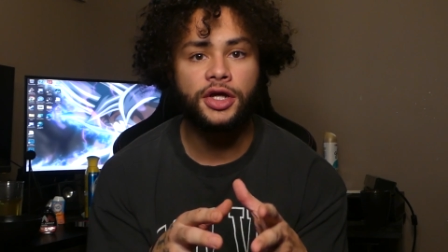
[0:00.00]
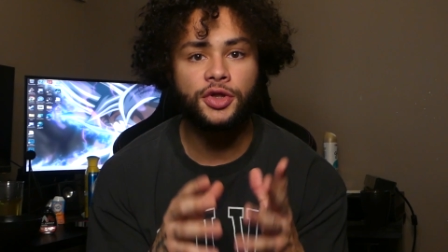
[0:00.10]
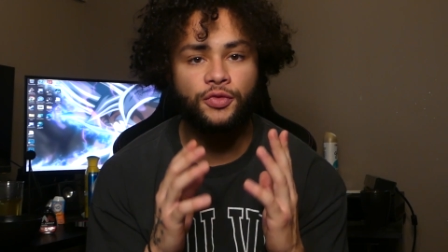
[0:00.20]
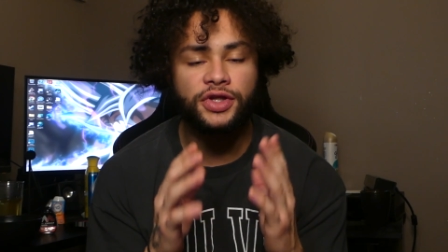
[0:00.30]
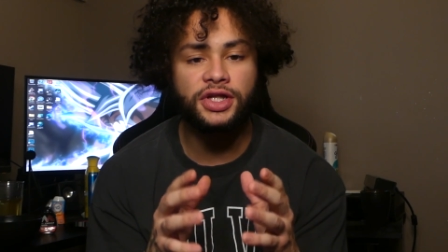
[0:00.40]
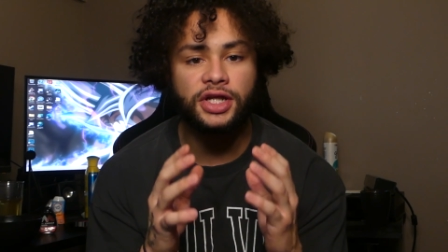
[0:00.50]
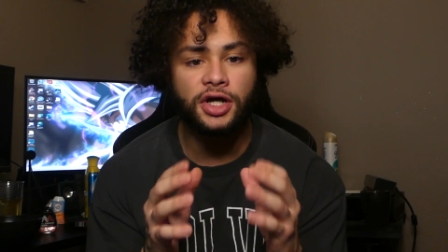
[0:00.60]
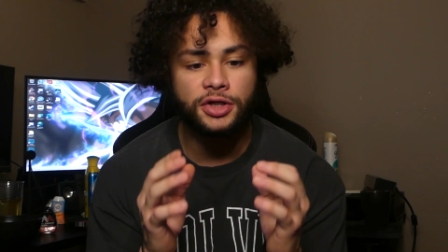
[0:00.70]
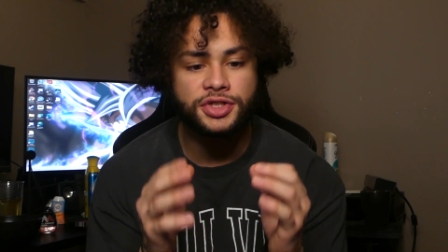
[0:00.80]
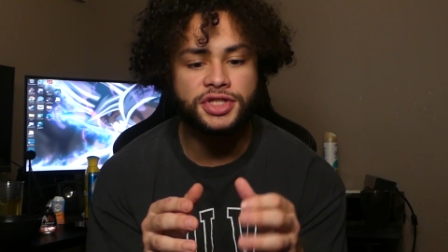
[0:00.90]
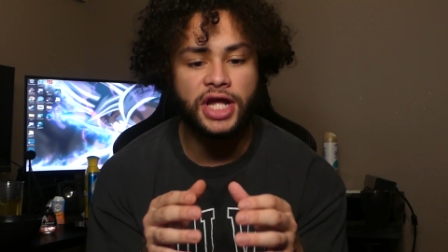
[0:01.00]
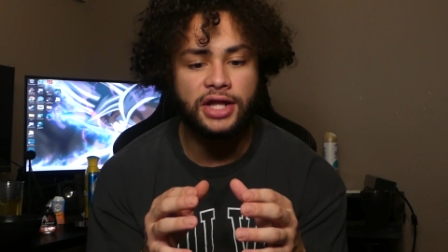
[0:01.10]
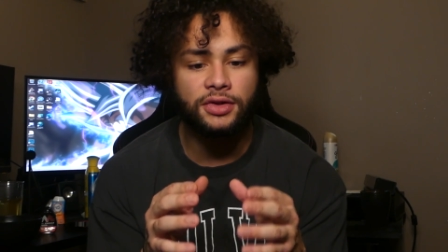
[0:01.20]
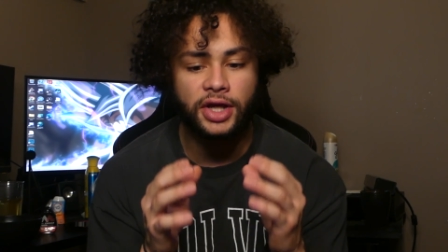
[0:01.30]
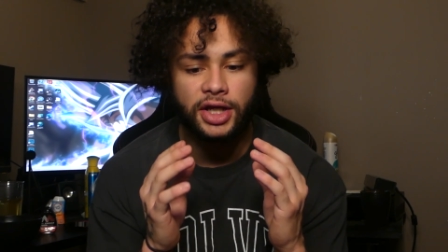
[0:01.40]
You really need to
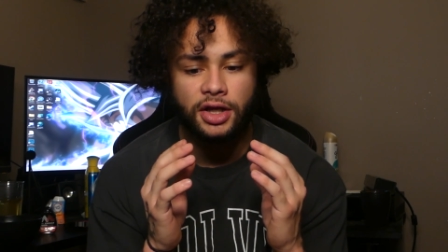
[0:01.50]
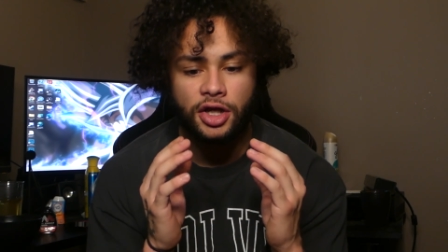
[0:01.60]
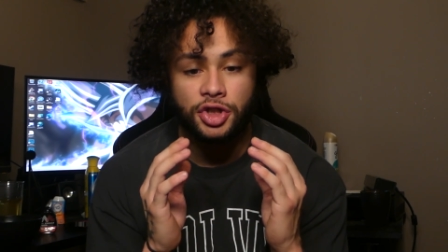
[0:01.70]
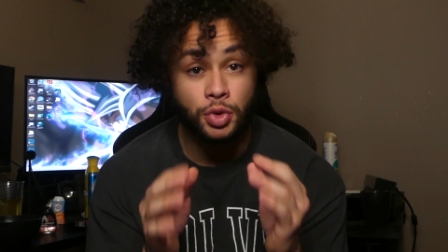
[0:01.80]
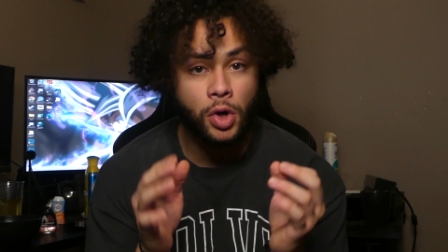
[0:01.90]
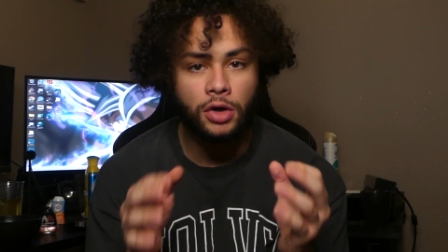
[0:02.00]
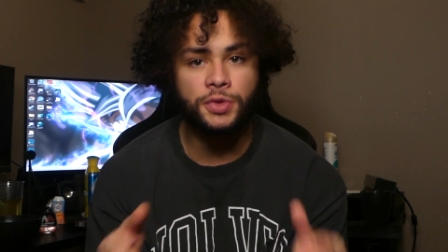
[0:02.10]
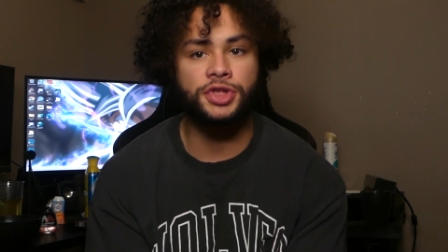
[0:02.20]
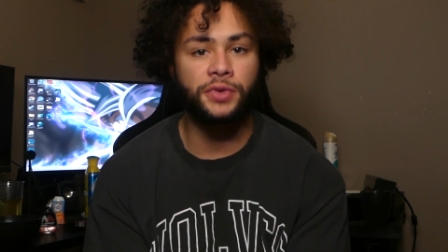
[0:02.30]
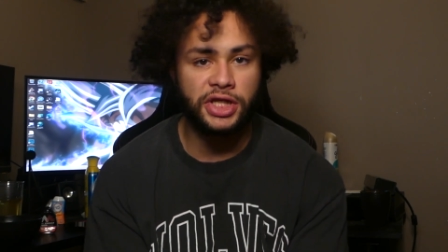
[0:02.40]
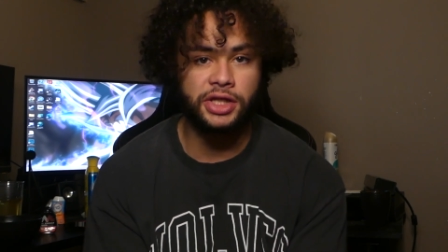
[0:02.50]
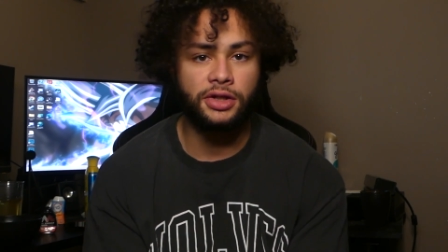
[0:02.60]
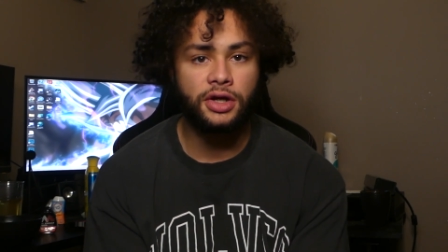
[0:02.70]
understand that like you are what you eat.